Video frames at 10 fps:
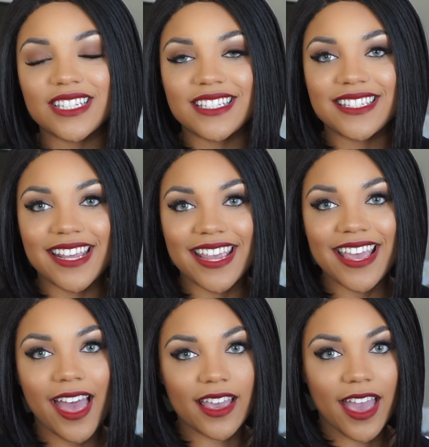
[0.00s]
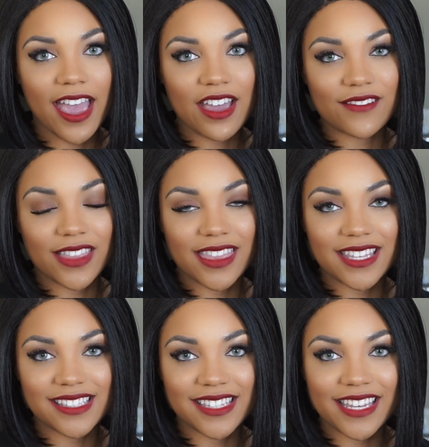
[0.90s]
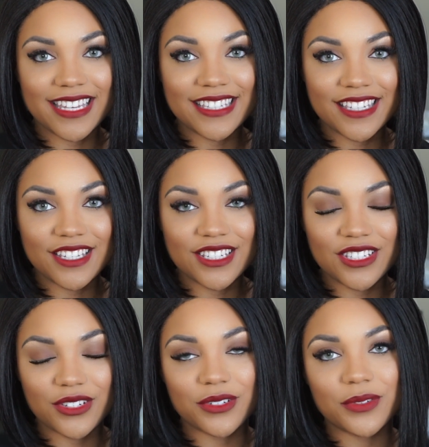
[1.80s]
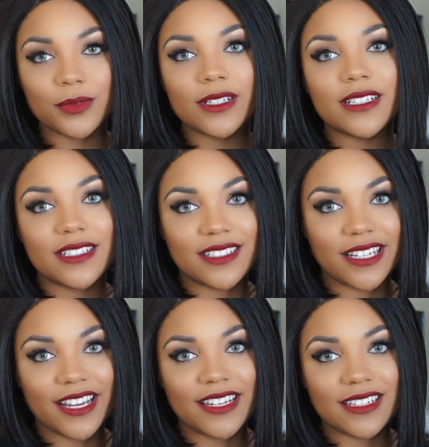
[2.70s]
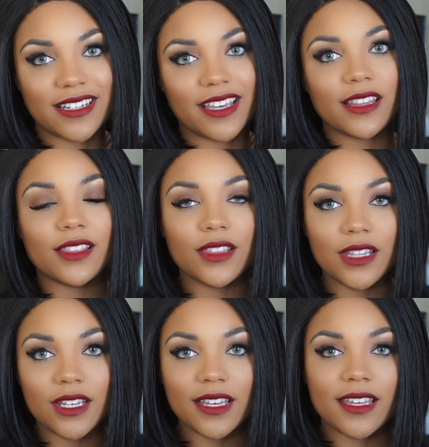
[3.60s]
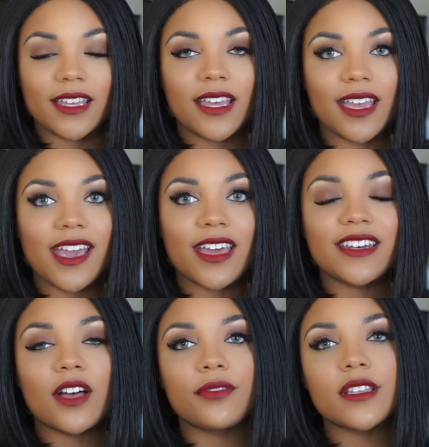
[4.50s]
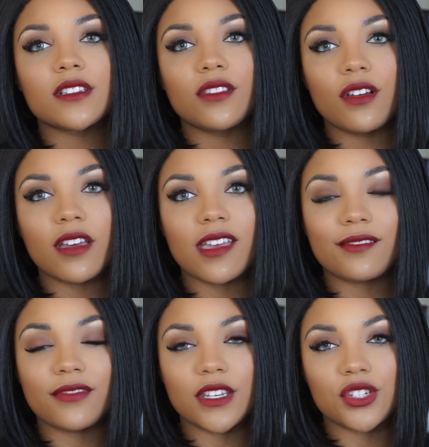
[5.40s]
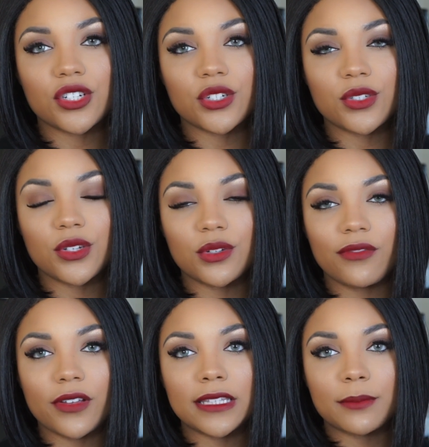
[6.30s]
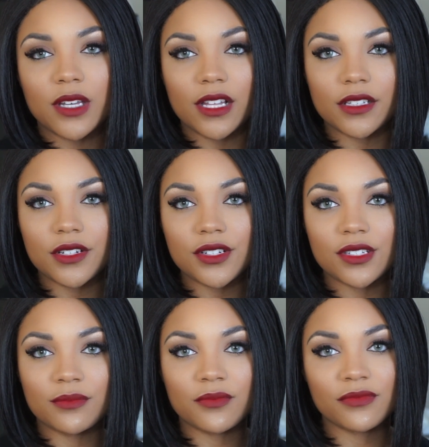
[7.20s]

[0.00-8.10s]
Today I have this easy to do date night look. Now this look, it features two different lip colors.